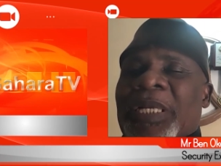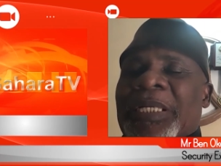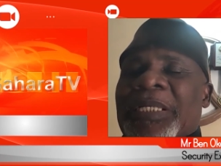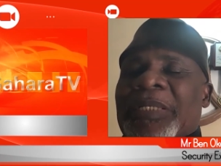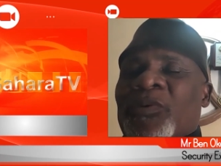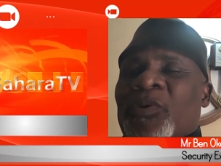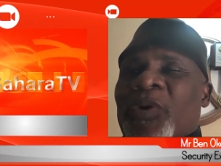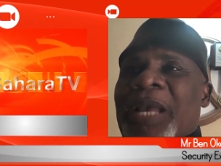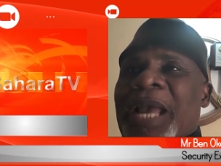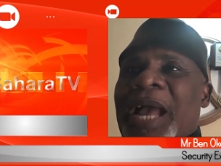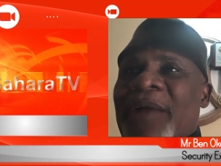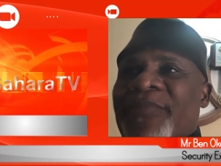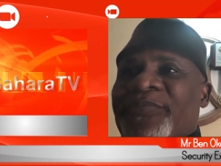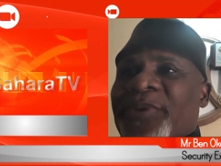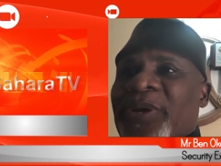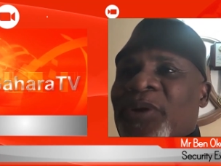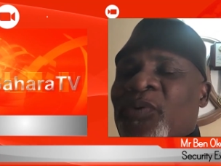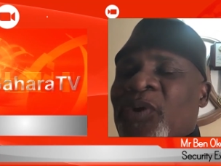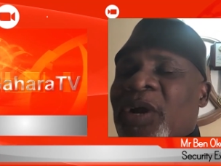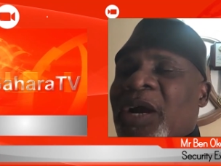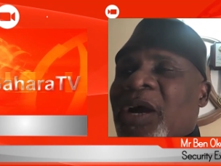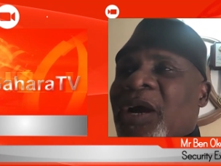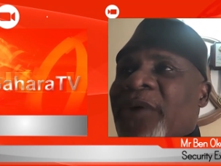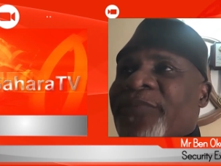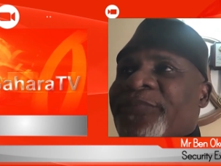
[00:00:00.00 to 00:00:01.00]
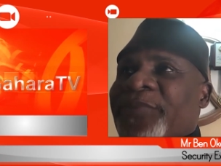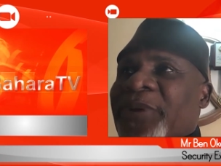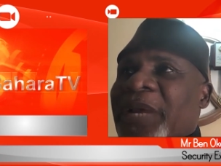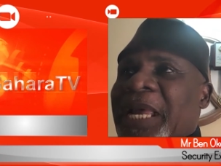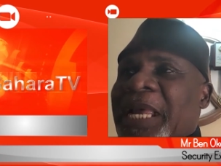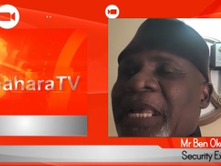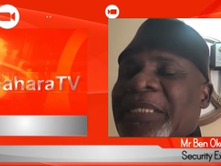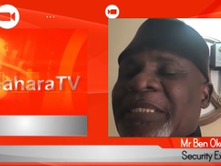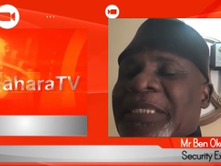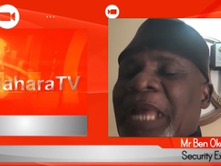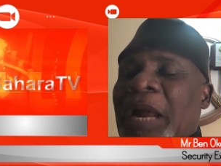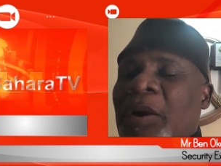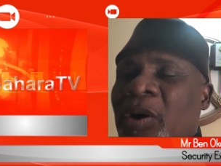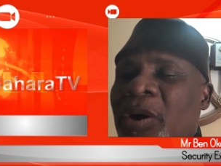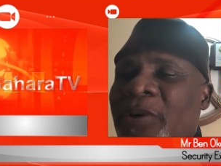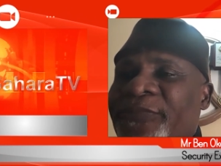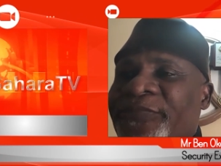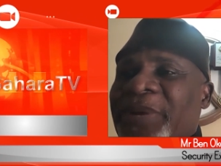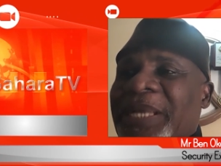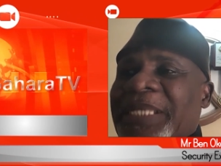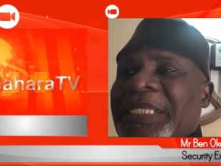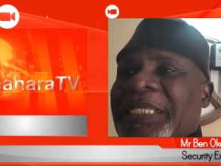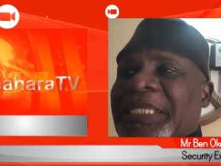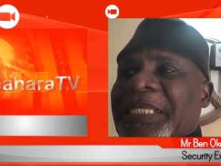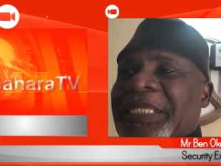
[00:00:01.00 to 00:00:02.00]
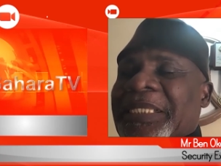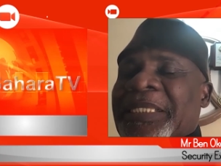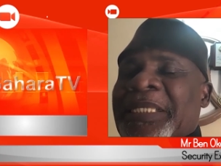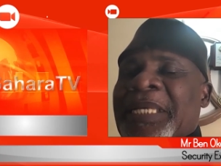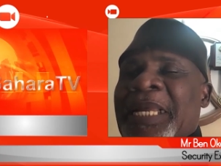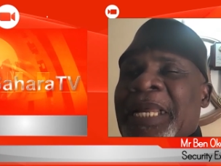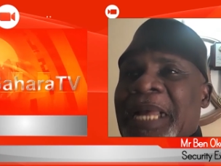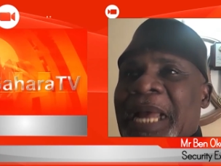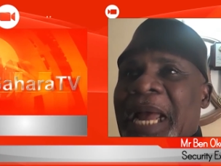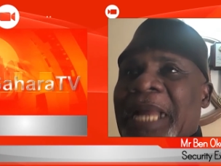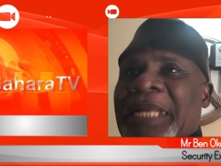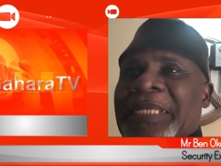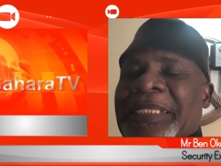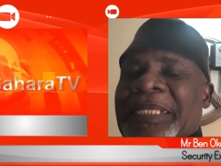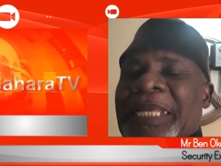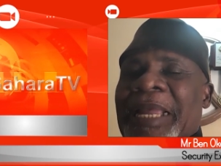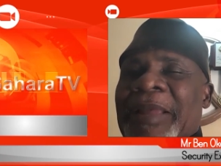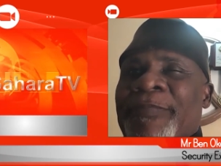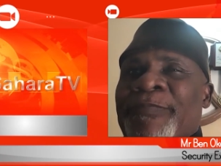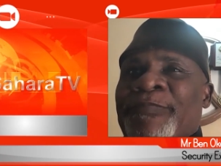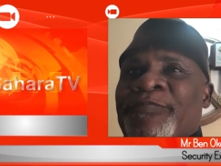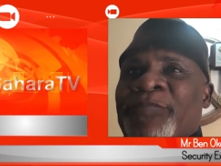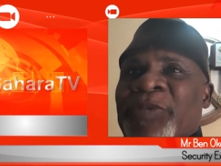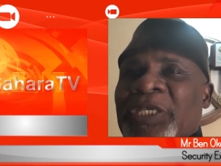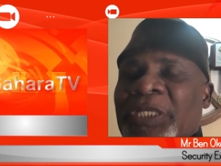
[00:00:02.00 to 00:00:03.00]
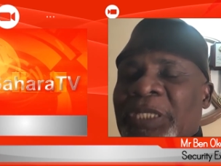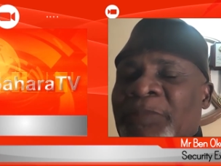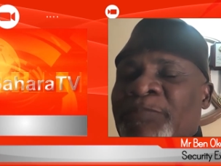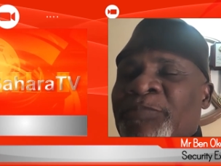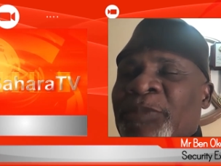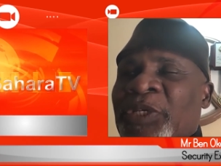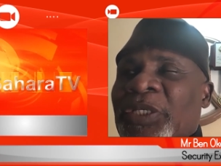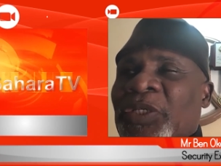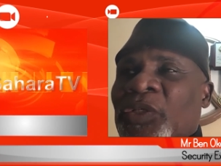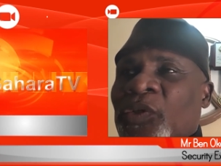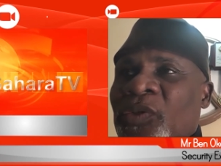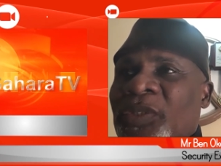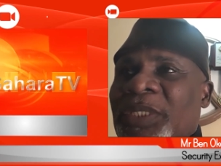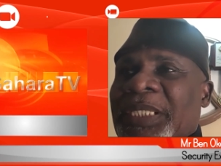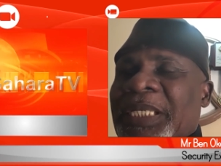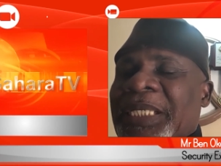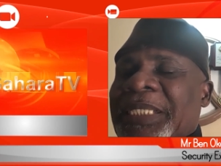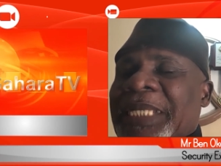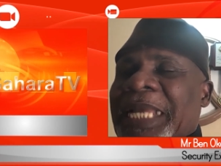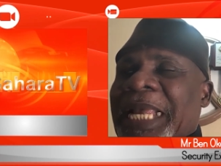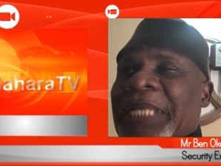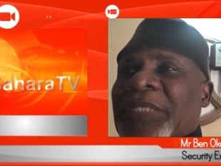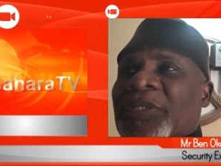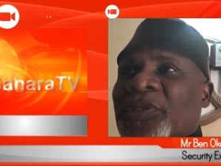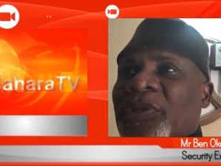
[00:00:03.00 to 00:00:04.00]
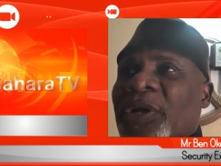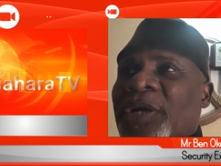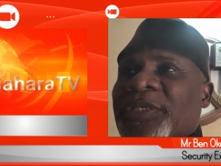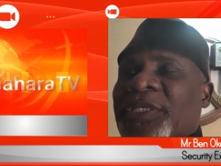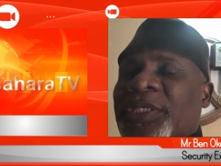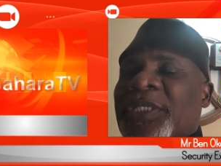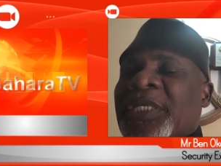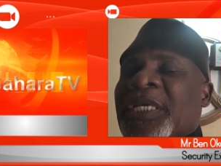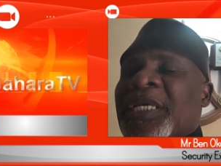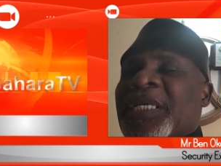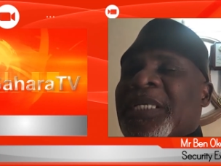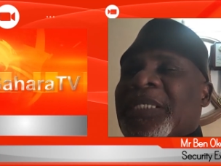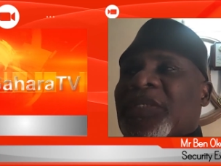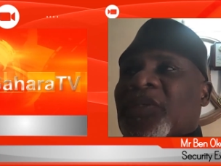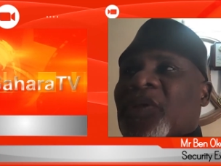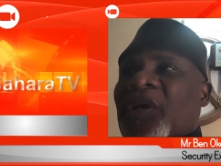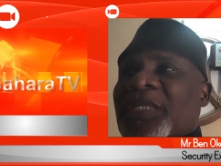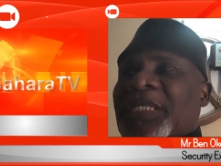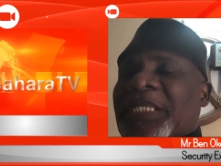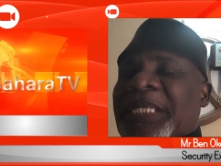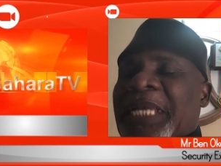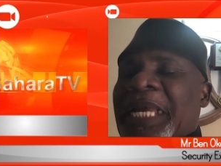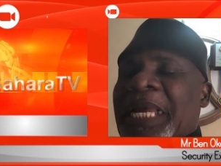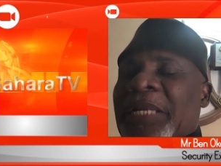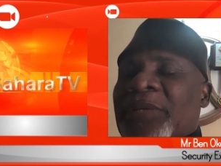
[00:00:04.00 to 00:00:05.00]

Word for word: we have a way of uh, circumventing and then mis misusing uh, such such uh,